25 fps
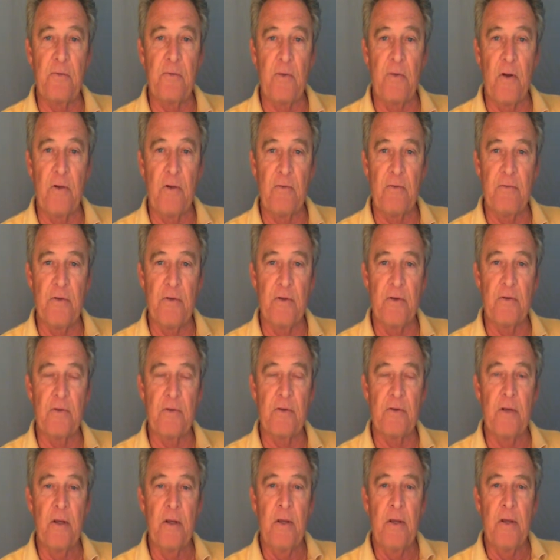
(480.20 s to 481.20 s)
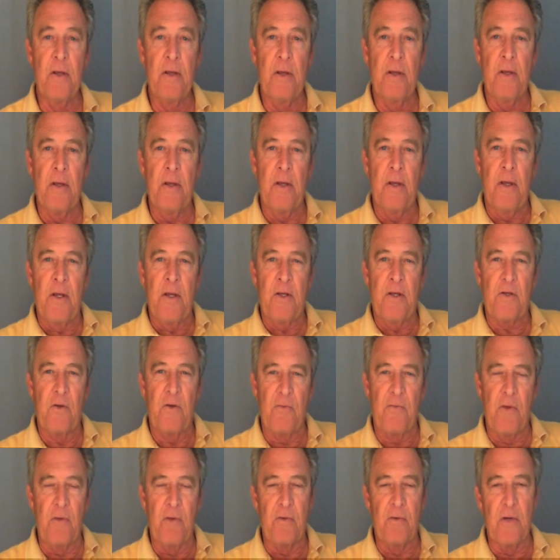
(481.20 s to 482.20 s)
of all the vendors.
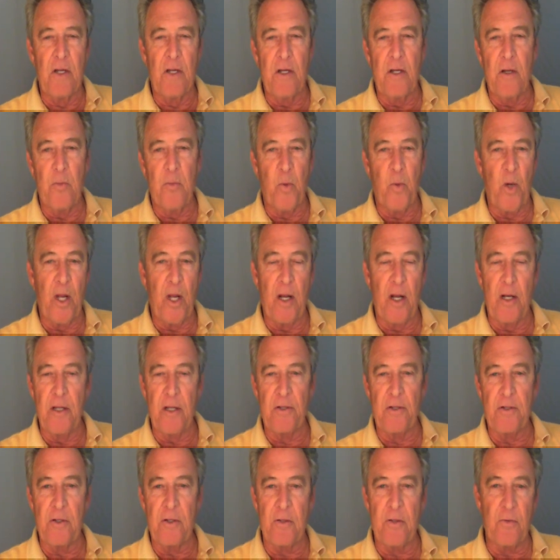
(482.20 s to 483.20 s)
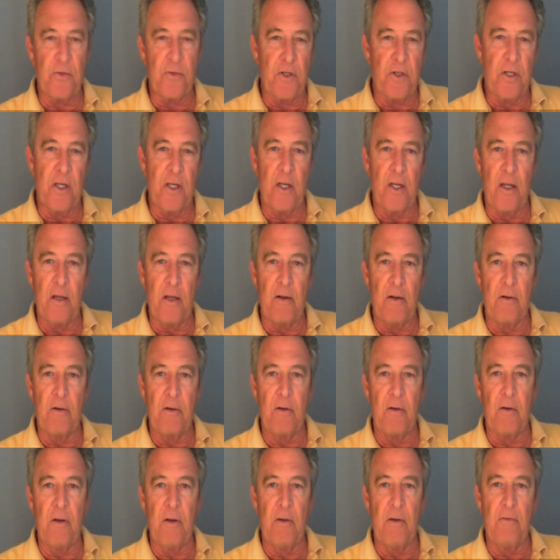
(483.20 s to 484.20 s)
So if you ever need to print out a list of those, you can,
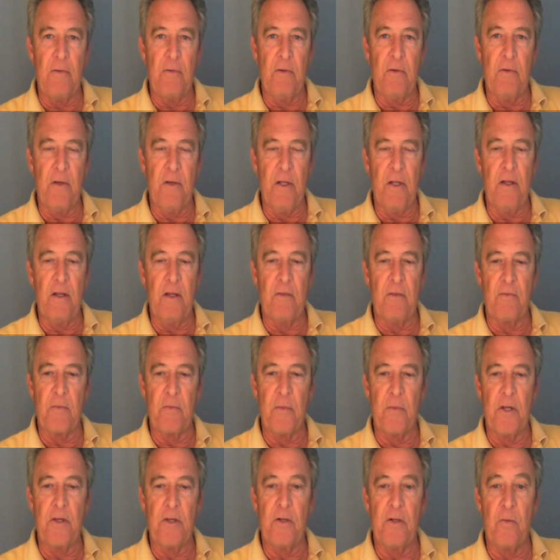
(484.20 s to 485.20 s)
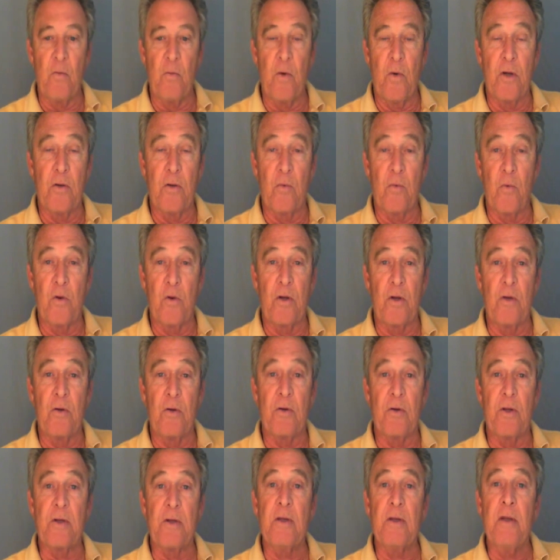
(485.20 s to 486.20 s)
or if you need the information while you're
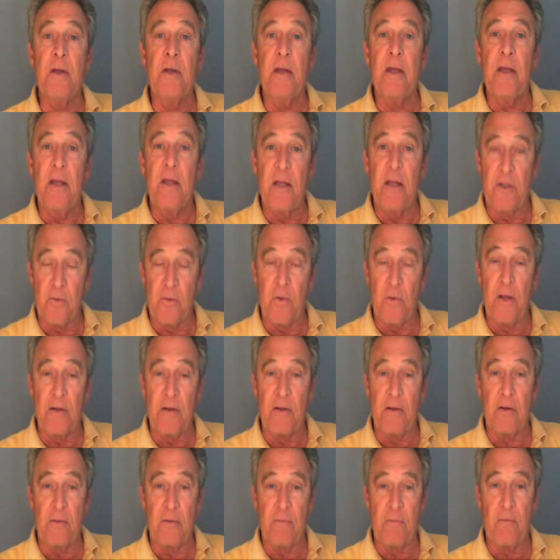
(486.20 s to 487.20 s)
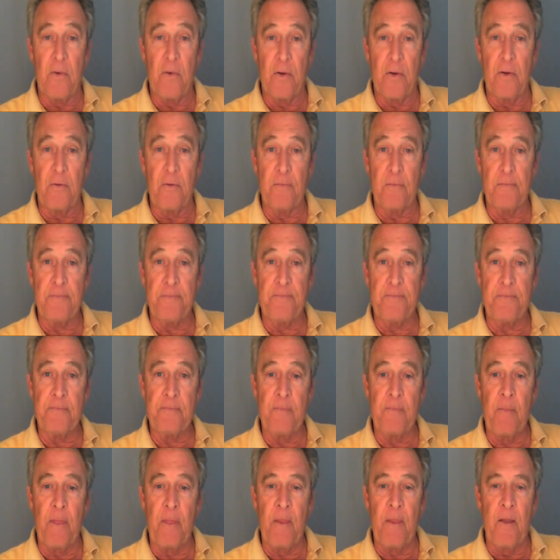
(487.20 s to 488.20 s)
working on it, it's right there for you.
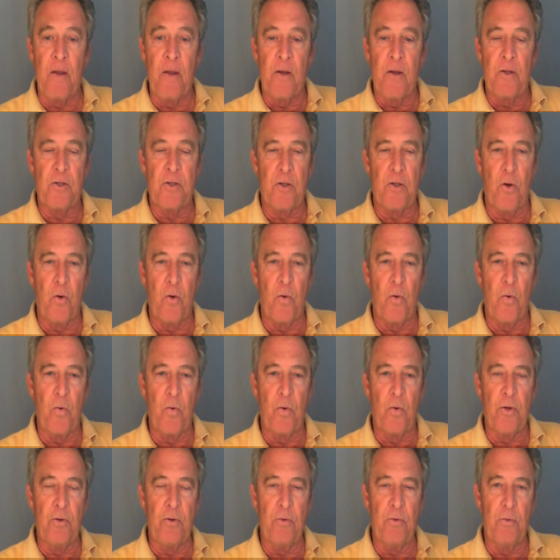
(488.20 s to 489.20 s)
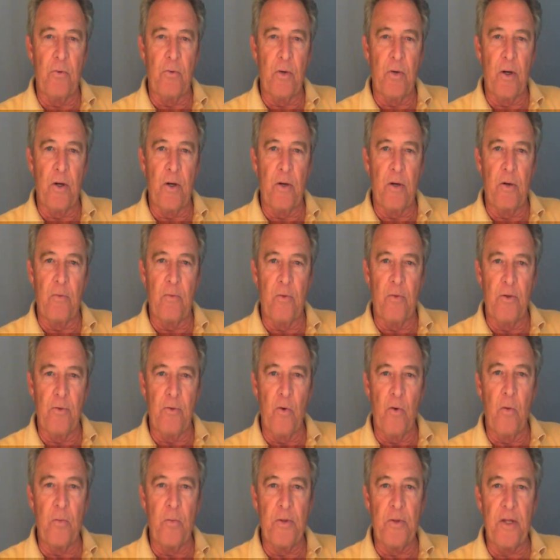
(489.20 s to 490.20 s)
So when you
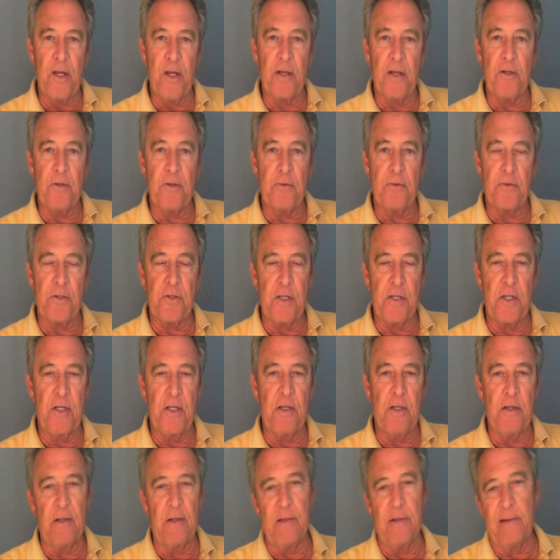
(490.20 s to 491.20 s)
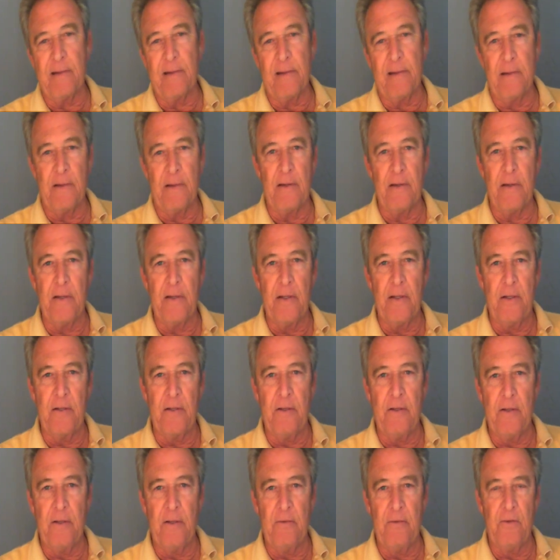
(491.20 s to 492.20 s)
open that, you'll see that
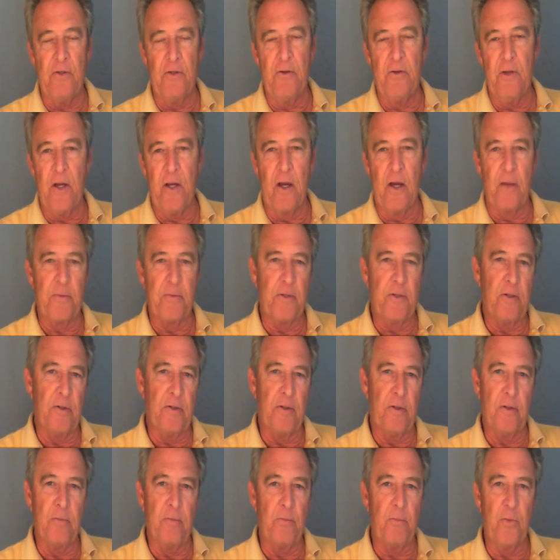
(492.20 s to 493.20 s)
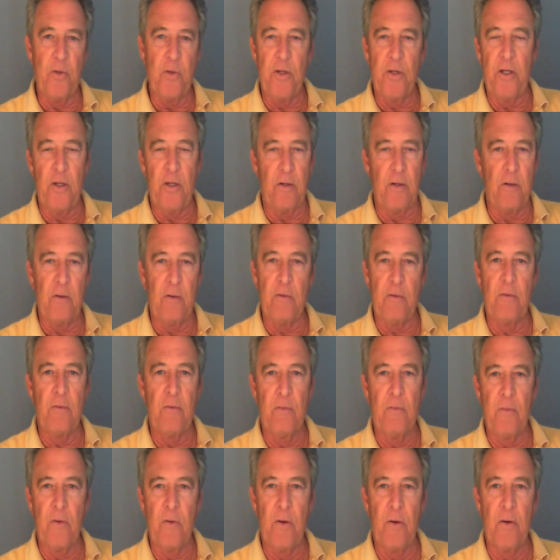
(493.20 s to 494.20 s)
it gives you the option to put in
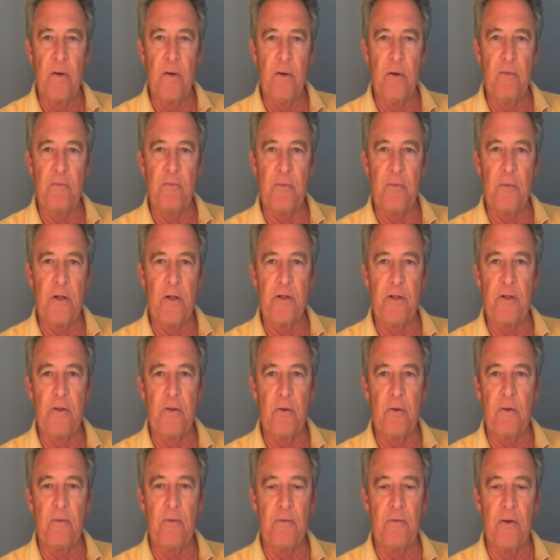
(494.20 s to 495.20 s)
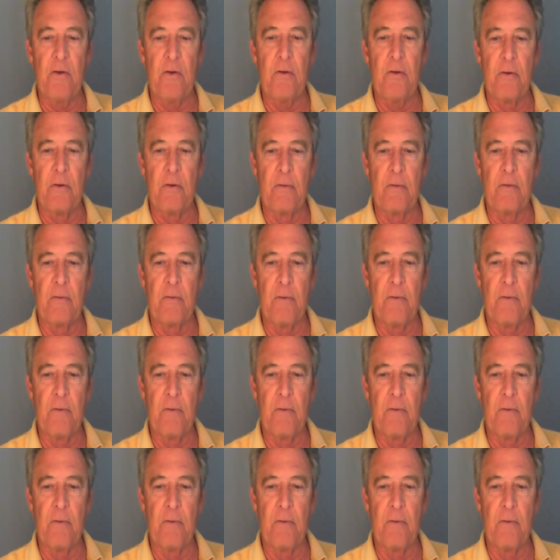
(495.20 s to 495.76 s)
information on a vendor.